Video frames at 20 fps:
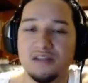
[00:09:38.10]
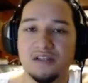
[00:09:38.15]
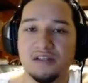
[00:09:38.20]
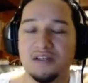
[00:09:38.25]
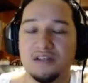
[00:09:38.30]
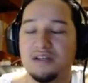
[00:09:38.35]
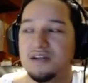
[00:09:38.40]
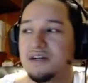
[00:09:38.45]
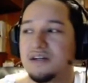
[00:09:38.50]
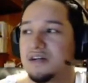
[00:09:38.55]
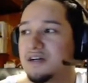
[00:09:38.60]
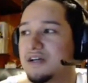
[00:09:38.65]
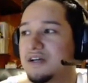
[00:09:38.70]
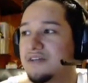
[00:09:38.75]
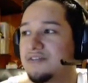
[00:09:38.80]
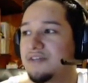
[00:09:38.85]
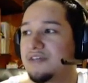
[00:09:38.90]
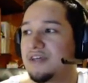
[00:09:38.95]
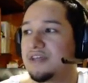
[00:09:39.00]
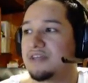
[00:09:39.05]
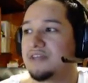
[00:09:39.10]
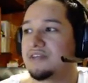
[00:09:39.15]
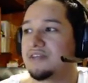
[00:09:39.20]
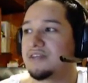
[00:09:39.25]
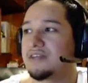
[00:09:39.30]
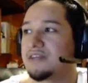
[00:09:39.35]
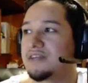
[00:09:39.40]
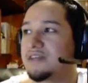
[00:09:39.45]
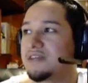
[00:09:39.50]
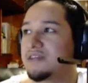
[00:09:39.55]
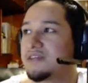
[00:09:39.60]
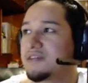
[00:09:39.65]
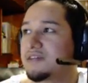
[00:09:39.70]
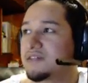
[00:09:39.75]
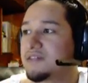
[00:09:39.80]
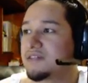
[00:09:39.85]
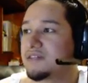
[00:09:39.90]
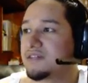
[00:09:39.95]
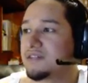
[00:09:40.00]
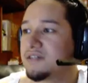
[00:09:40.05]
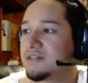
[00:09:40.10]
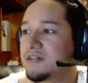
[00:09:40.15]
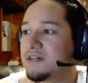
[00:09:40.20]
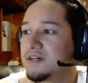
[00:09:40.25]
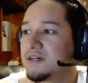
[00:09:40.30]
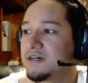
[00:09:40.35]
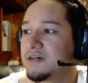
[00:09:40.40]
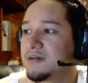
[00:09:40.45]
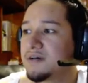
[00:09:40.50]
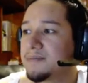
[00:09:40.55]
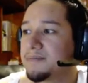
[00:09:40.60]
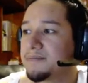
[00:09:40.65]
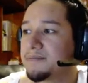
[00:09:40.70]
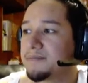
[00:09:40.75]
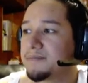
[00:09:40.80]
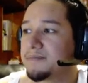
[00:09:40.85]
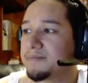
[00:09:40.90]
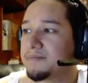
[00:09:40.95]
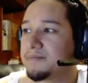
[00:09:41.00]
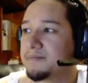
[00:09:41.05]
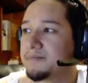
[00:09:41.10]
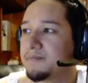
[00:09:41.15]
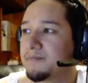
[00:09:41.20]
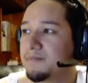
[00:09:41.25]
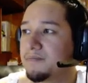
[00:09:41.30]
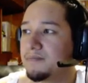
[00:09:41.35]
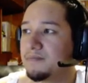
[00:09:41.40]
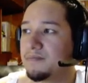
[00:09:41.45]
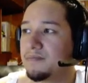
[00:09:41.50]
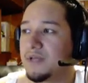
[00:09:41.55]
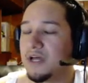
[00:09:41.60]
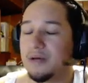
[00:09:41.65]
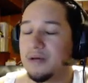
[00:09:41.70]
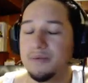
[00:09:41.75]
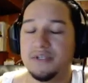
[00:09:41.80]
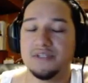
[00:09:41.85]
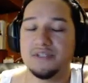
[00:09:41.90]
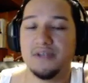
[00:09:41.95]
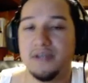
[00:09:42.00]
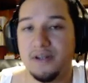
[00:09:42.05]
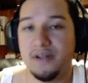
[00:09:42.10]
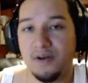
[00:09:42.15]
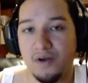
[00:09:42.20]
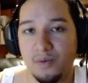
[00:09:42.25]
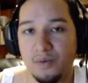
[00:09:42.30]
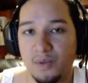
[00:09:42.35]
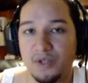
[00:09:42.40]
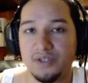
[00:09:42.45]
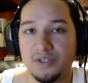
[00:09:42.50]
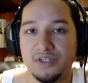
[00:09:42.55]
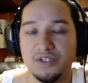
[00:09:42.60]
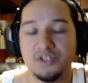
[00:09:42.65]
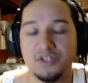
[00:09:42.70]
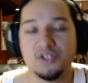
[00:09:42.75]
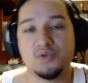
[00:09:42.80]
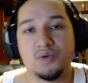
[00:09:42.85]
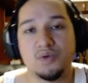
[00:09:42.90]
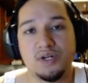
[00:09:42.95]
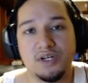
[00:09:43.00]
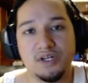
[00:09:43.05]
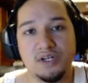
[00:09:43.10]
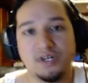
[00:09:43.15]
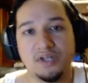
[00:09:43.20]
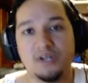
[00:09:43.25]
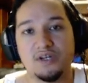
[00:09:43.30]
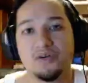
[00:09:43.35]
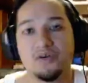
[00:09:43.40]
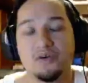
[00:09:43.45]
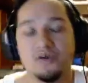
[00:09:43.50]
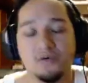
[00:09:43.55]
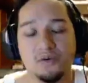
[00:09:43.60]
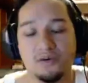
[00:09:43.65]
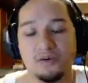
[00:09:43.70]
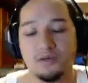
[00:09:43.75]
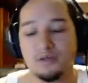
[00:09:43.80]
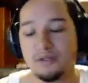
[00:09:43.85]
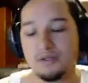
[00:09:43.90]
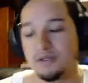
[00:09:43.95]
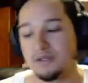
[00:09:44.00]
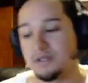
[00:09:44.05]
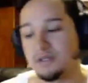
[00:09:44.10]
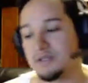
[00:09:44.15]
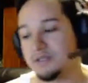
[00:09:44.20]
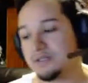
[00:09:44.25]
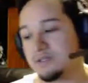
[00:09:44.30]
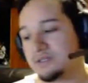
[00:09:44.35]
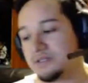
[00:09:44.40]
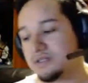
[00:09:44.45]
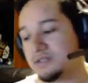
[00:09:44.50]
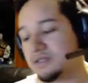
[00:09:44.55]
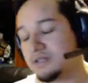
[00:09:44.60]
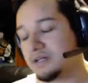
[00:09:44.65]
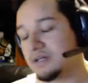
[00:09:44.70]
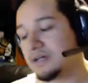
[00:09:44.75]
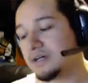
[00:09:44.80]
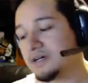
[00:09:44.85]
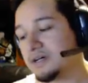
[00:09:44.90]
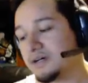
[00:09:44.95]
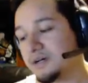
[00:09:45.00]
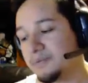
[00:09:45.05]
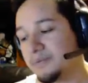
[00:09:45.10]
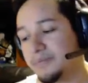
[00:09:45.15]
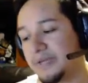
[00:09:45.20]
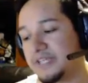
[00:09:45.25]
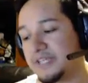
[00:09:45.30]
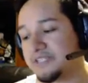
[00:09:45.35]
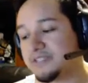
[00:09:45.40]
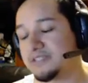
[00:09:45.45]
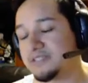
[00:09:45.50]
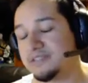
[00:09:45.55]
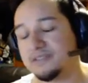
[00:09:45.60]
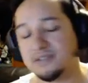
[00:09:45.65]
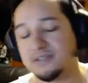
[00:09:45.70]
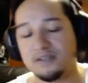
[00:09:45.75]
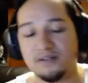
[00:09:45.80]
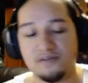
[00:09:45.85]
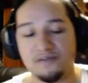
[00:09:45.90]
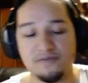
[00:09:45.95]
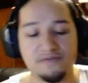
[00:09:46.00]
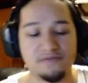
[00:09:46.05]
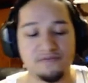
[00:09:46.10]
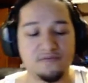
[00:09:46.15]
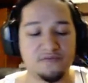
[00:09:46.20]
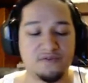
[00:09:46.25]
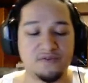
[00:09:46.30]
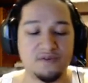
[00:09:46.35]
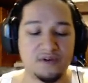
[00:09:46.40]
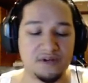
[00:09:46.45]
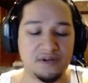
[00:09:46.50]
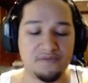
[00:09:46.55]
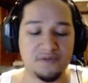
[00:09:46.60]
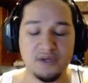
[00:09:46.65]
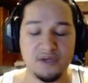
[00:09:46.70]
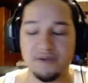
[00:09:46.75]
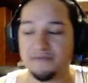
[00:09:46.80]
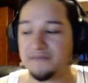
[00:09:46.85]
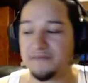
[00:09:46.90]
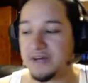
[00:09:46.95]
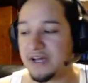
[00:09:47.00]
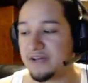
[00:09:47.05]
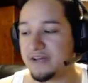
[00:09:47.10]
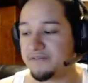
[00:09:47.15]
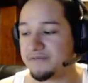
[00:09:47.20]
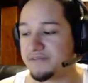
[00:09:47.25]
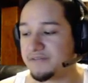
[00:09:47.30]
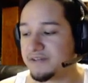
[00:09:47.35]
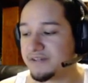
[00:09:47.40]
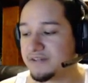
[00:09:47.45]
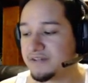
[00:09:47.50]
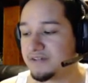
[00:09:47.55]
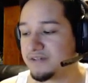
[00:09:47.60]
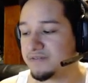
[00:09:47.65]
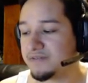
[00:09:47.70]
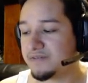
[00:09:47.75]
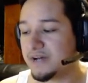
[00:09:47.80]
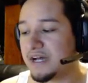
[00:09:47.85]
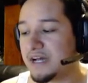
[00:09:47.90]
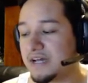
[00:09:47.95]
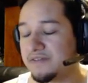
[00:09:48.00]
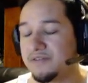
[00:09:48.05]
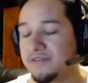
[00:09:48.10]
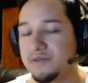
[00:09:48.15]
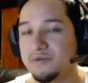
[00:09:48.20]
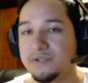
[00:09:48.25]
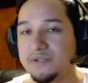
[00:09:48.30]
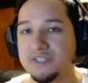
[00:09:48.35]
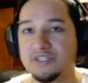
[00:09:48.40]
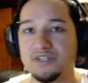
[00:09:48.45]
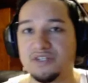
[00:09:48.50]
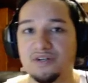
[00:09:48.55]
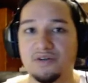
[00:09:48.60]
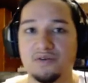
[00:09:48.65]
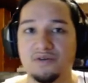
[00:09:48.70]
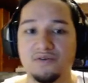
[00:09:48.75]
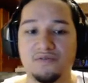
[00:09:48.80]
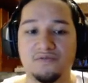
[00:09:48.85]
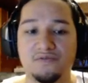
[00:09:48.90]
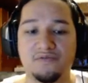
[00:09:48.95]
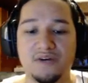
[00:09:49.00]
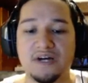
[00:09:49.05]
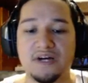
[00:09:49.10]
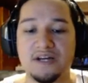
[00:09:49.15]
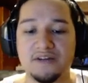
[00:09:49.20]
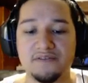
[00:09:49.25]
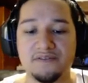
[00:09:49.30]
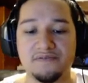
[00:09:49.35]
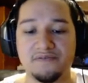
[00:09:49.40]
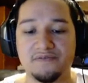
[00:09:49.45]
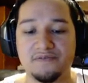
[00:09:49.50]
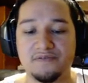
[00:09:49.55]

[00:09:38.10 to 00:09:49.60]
And then the helmets and armors, you just want to go base, you know, if you have 5, you would just go 5